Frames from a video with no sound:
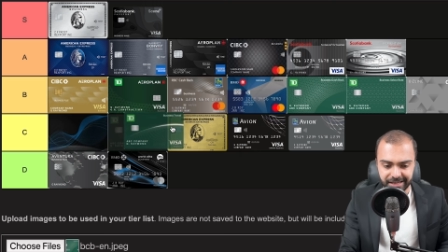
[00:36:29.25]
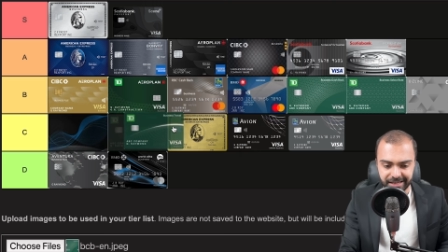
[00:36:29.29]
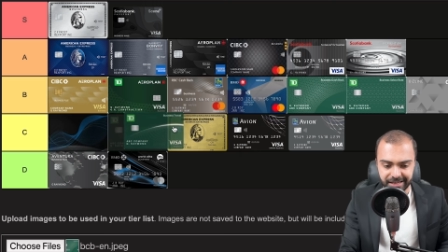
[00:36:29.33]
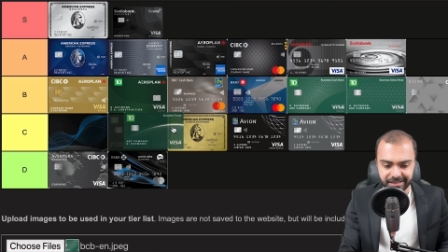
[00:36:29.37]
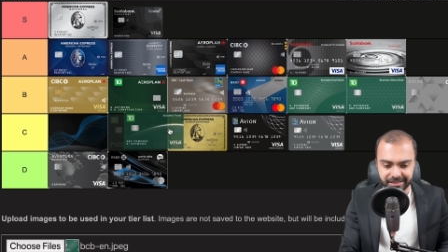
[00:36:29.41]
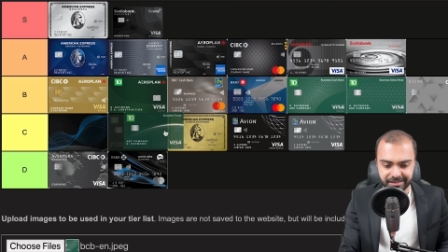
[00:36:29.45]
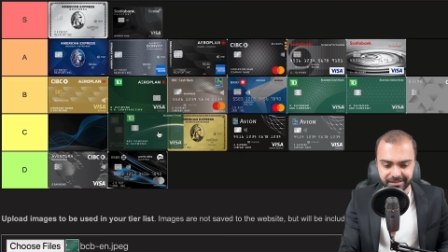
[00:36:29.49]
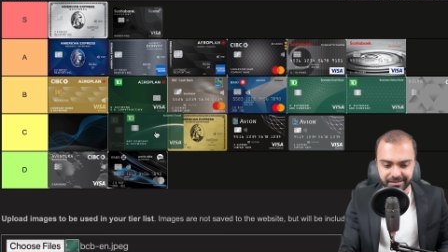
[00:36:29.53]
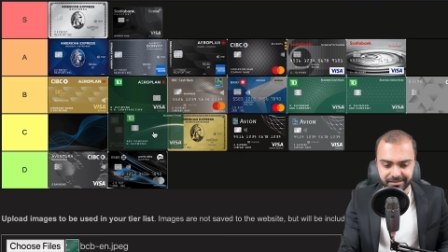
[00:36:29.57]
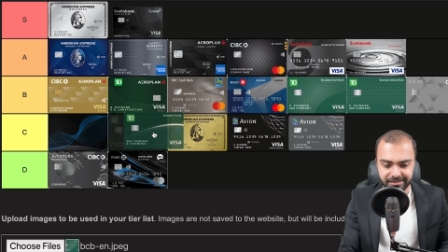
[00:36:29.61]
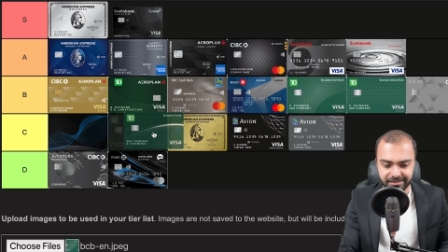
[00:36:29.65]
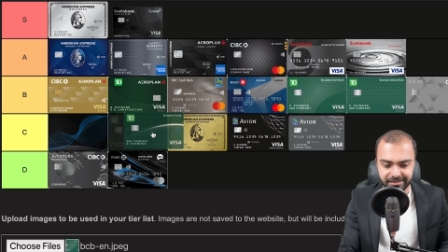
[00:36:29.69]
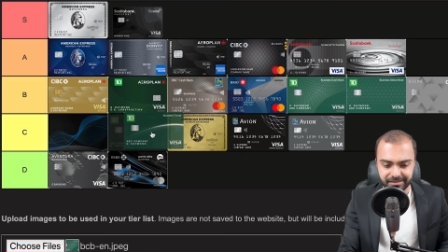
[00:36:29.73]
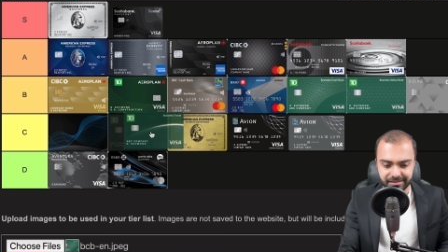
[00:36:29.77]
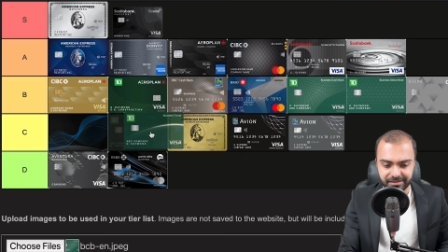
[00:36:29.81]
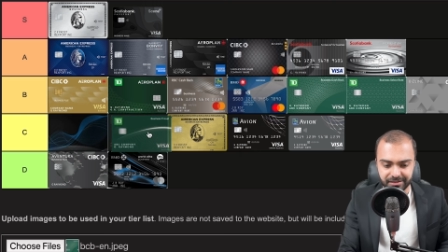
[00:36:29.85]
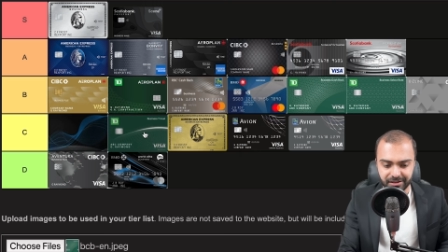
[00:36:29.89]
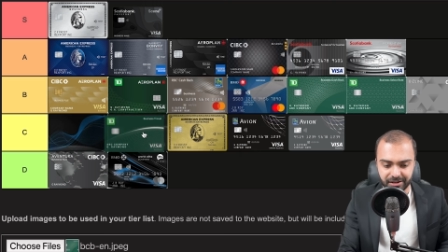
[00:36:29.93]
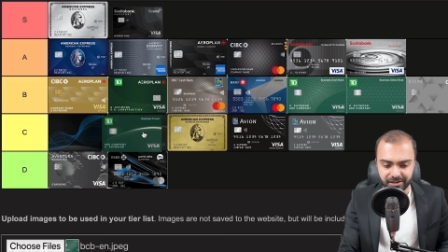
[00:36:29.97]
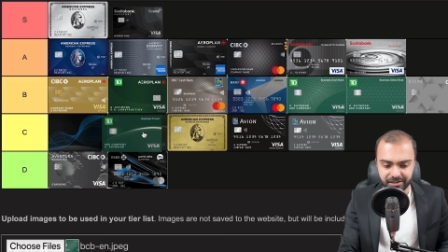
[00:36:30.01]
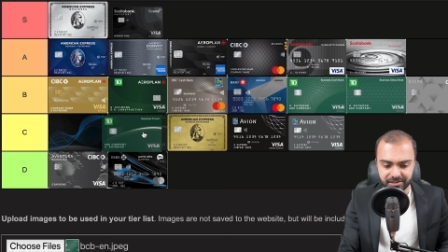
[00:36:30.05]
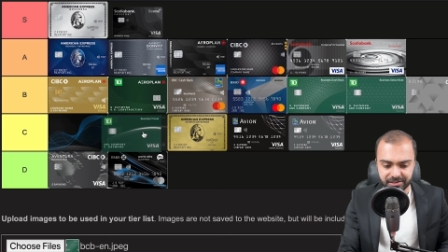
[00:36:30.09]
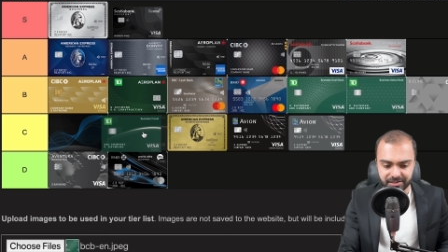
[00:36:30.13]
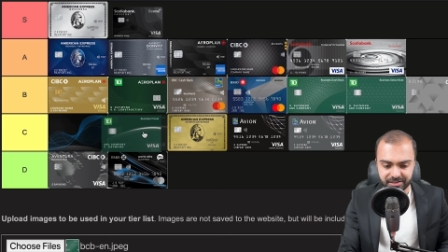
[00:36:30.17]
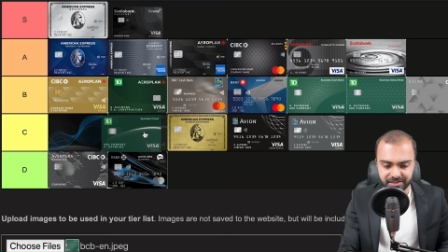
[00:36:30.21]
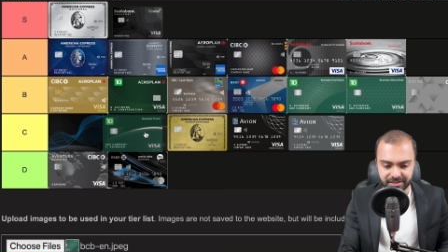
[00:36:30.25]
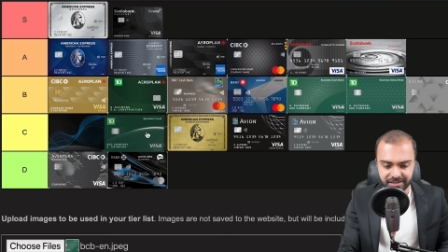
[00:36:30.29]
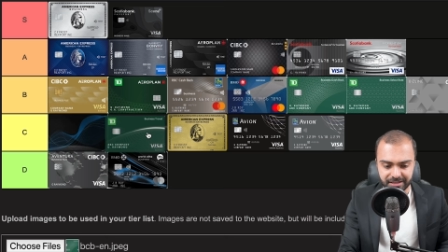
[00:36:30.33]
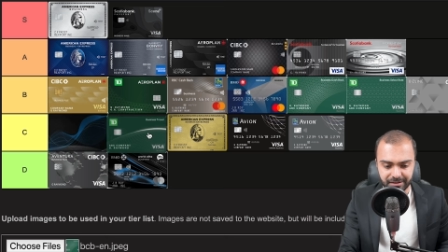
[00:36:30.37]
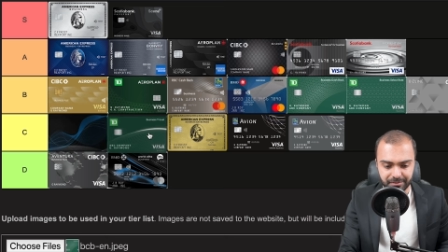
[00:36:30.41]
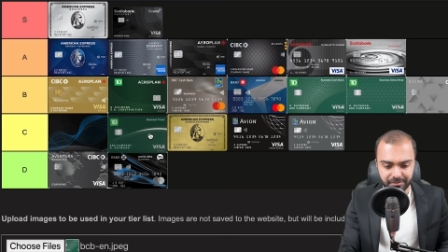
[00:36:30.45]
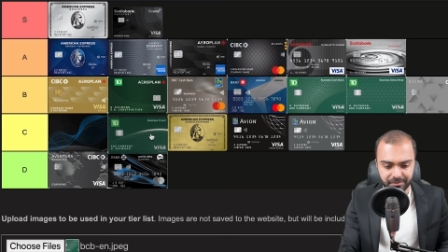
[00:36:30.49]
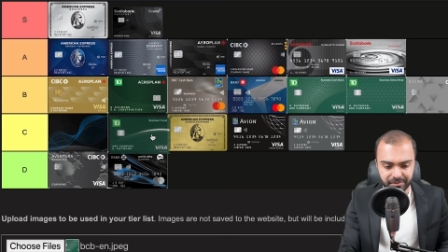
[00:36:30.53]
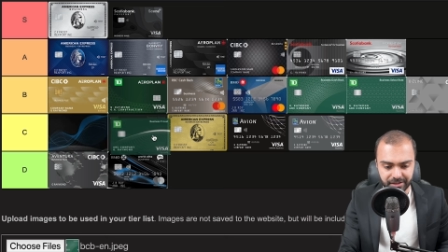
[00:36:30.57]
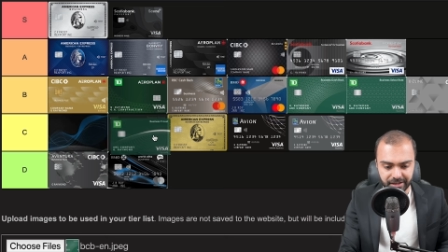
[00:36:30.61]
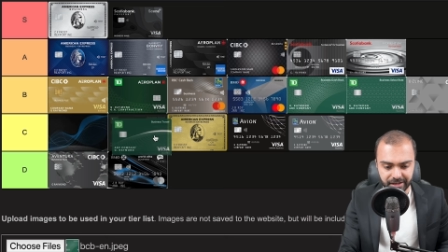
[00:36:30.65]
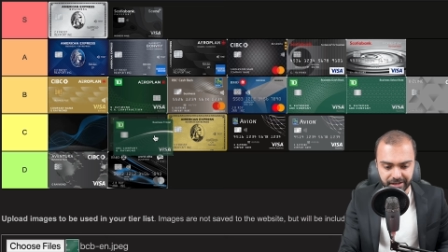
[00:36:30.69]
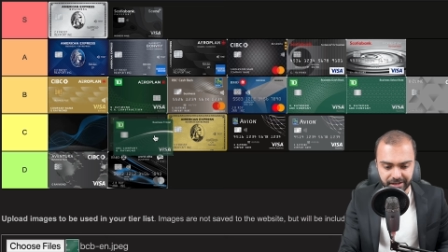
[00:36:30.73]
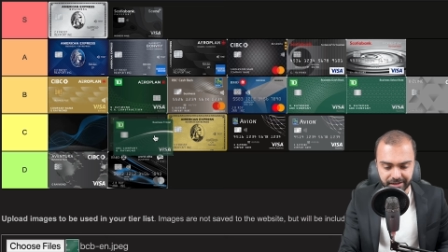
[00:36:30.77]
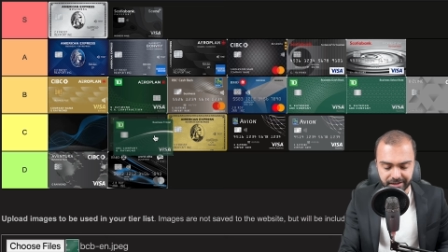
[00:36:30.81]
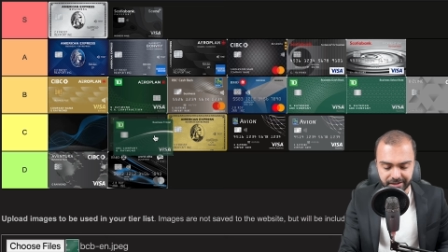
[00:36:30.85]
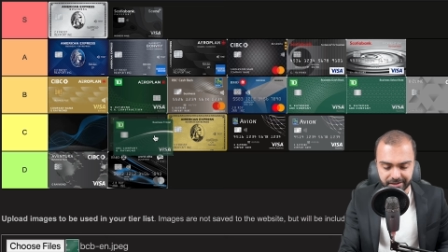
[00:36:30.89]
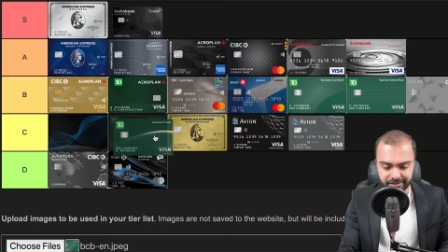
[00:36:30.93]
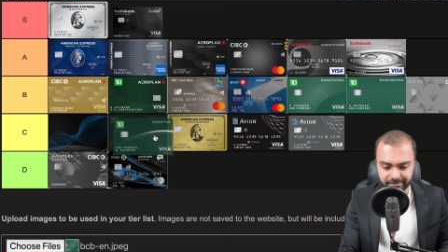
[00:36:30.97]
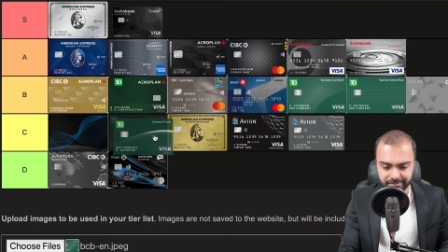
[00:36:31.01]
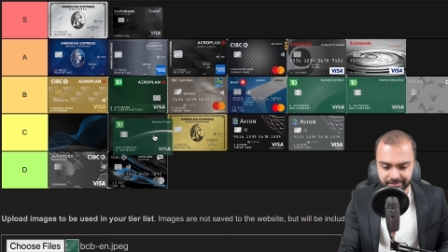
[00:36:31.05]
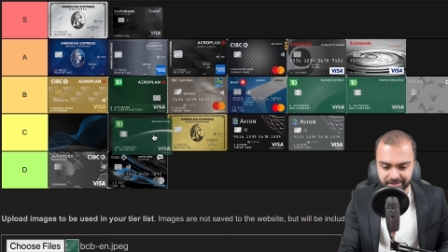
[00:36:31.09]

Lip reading: It does seem like